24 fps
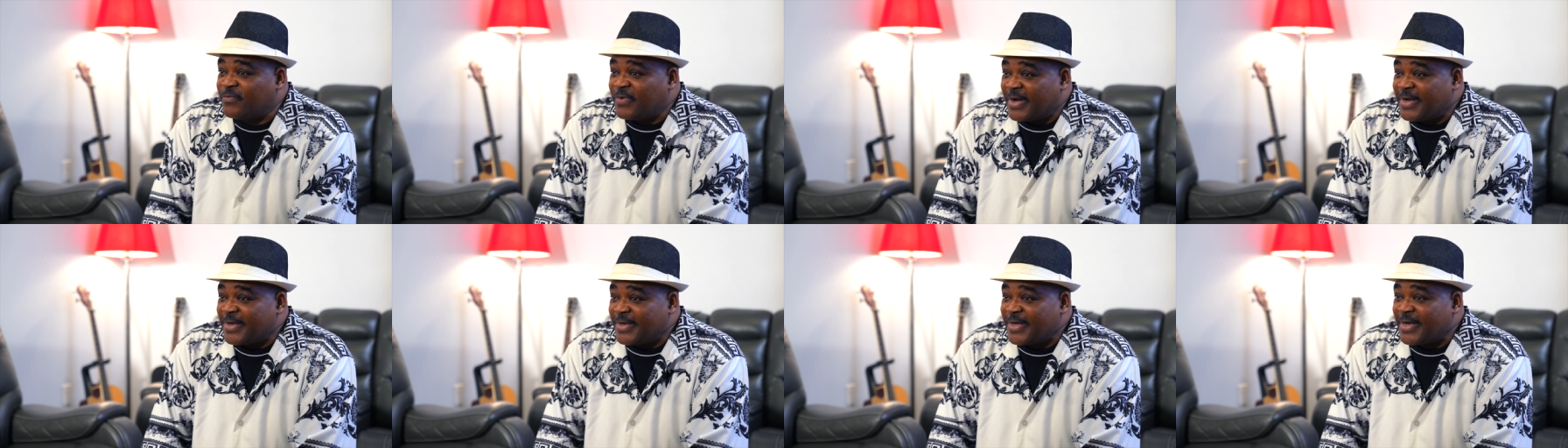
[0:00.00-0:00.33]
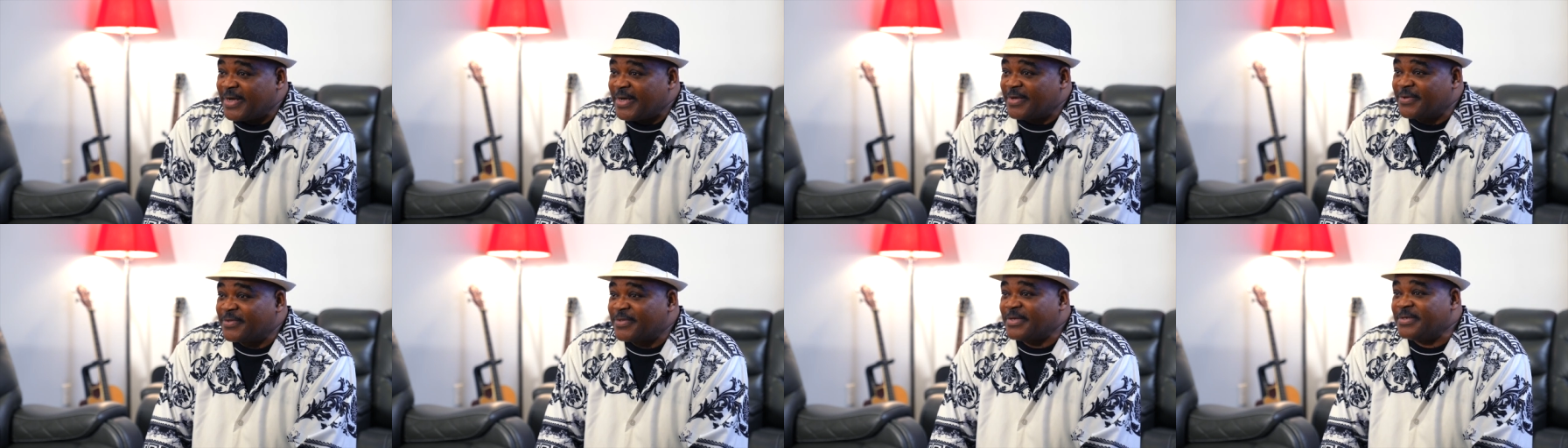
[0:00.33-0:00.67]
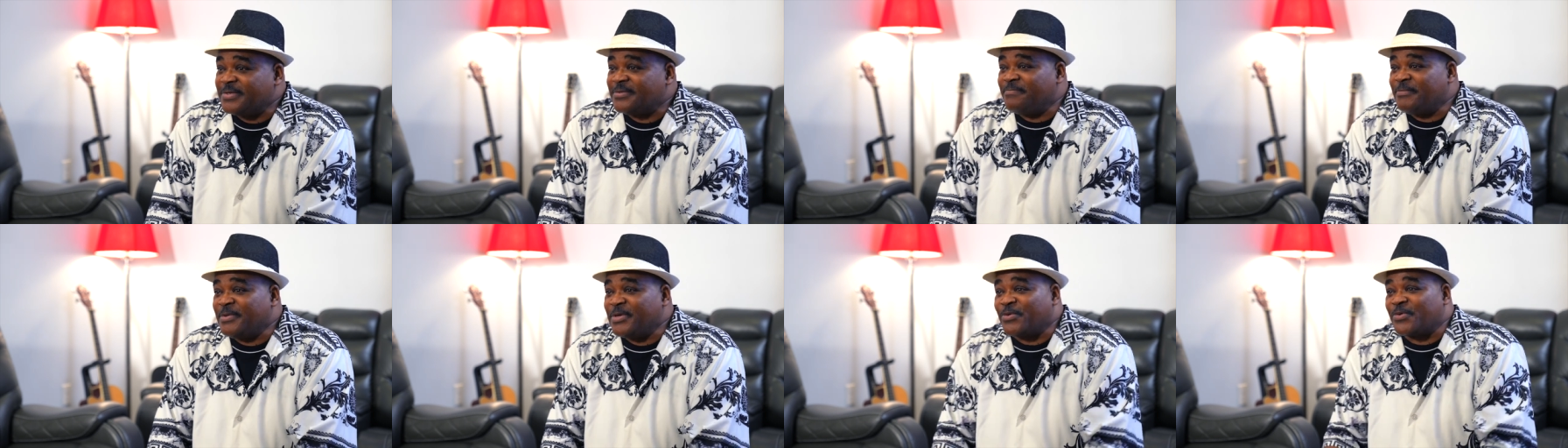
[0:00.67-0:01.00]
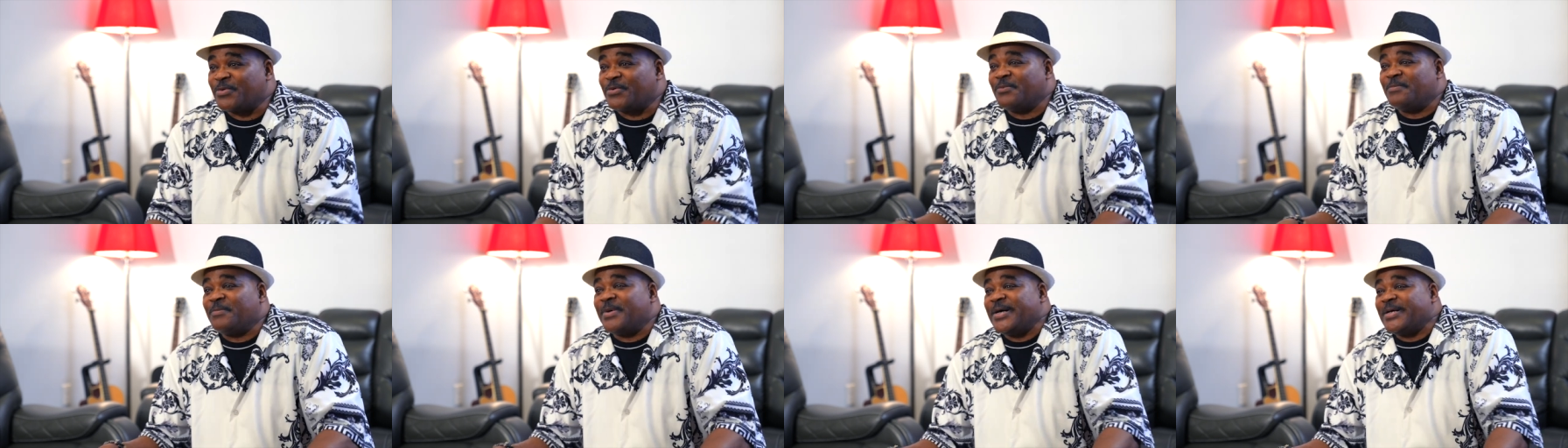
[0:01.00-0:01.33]
finding out that
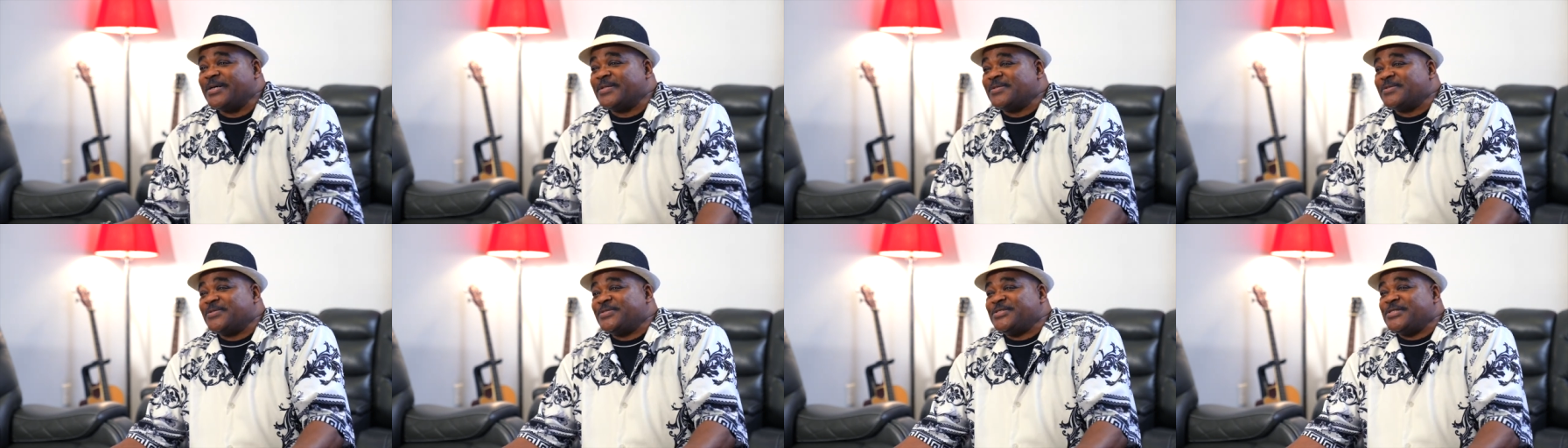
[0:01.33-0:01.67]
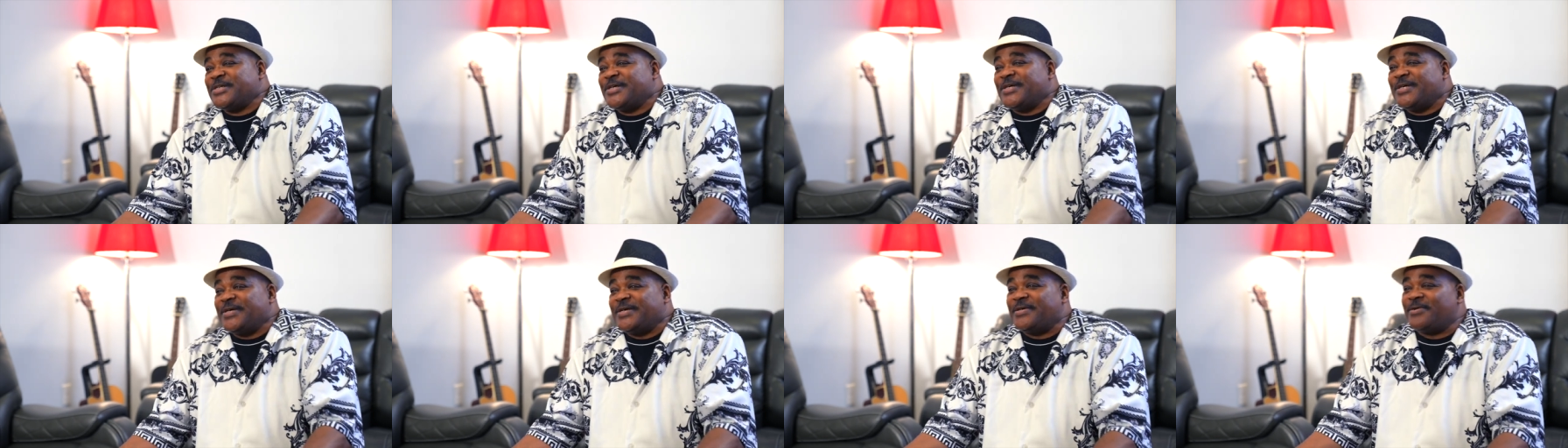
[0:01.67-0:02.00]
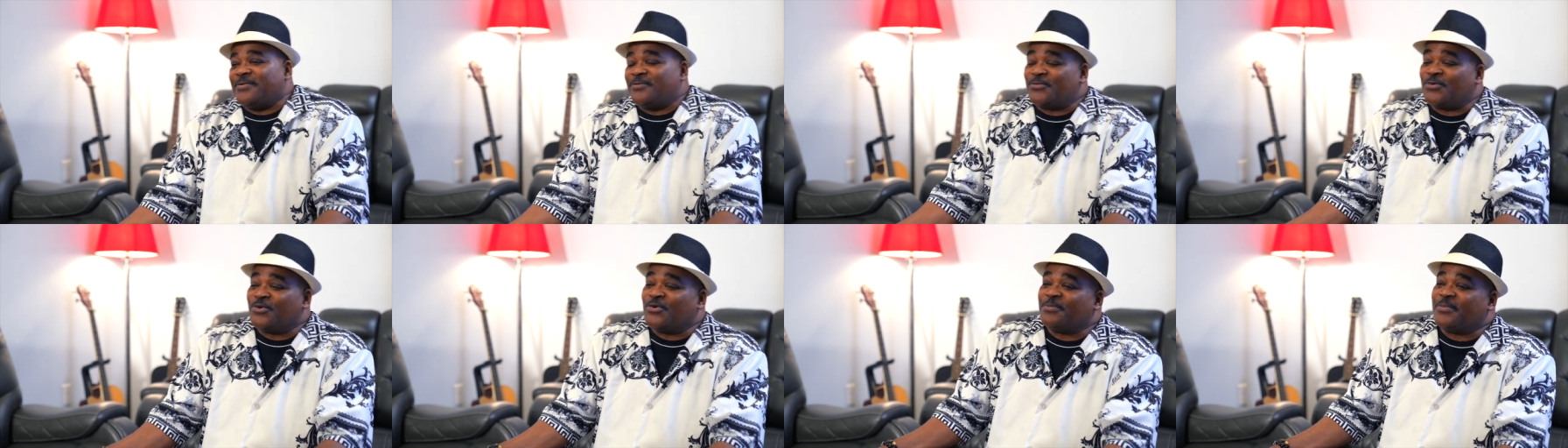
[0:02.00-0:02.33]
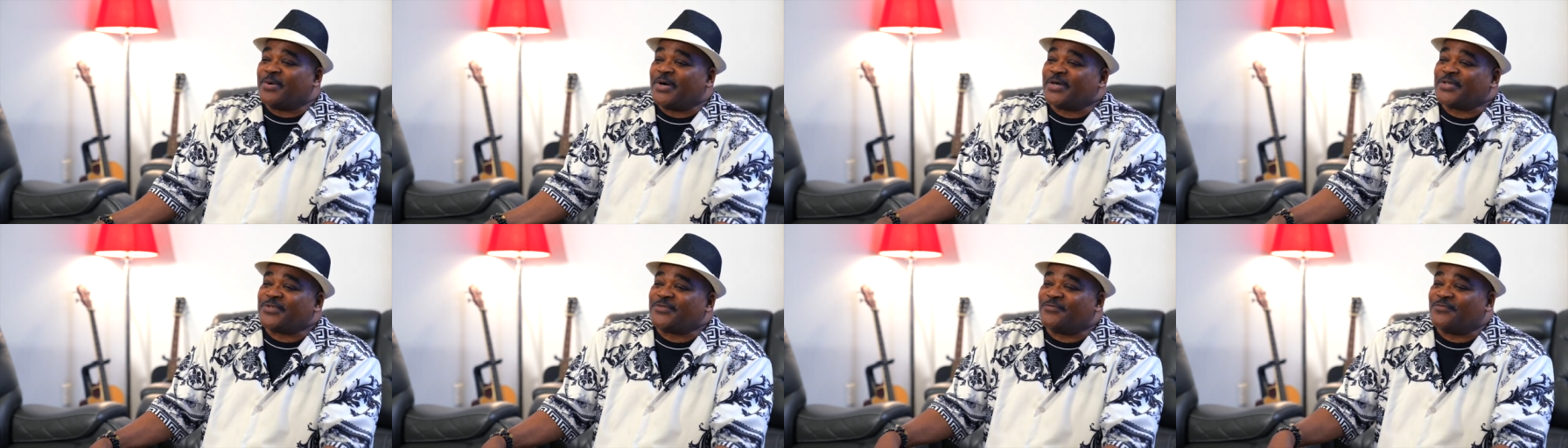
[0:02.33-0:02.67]
Miracle Michael J.
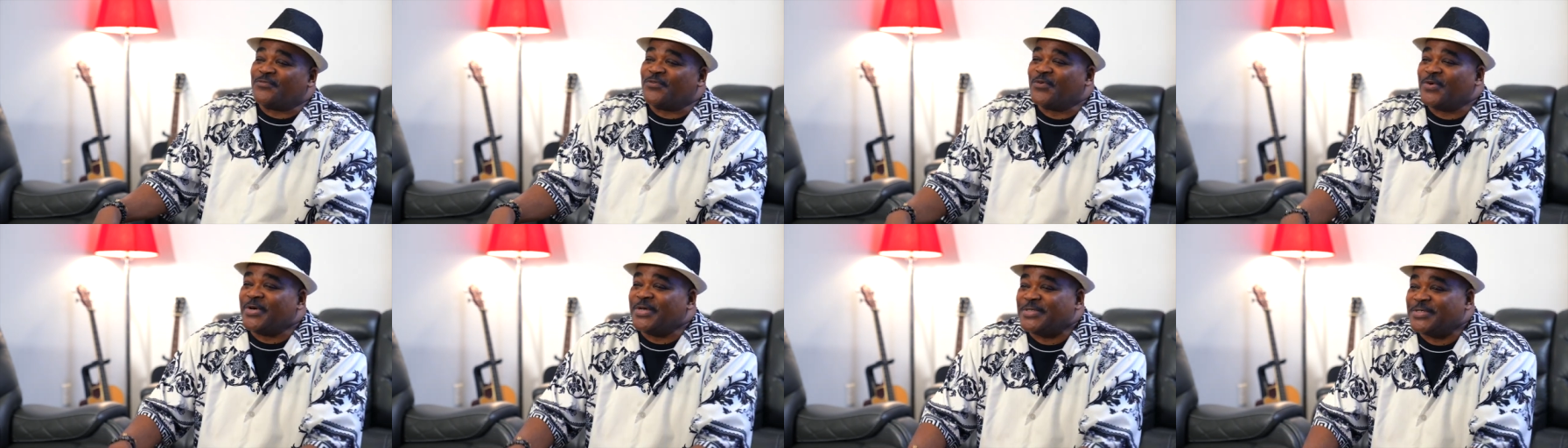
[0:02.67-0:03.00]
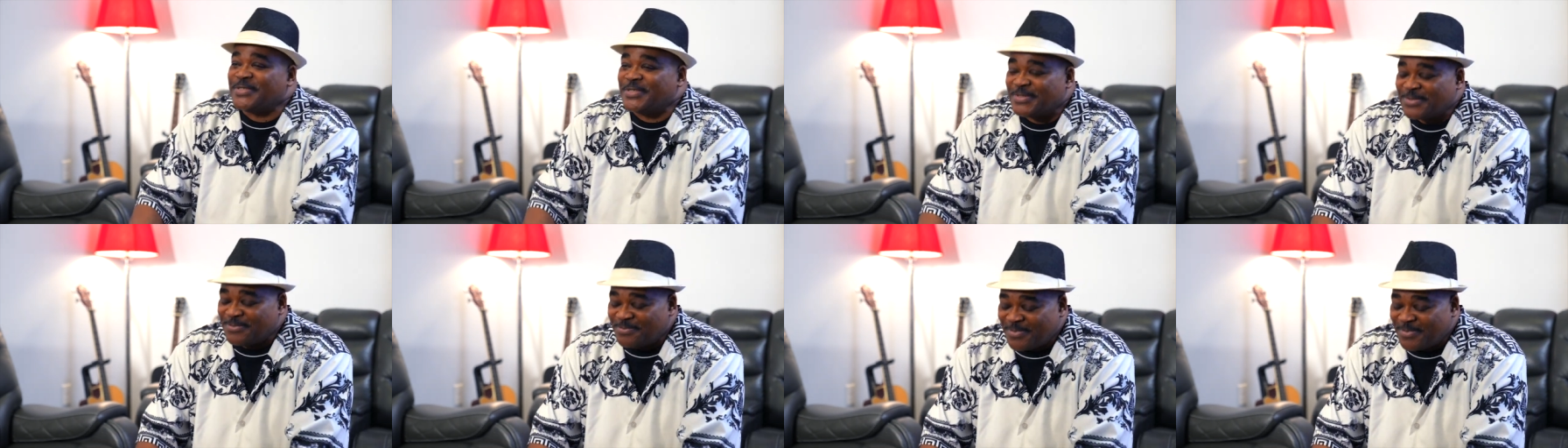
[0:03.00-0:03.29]
Roebuck's voice is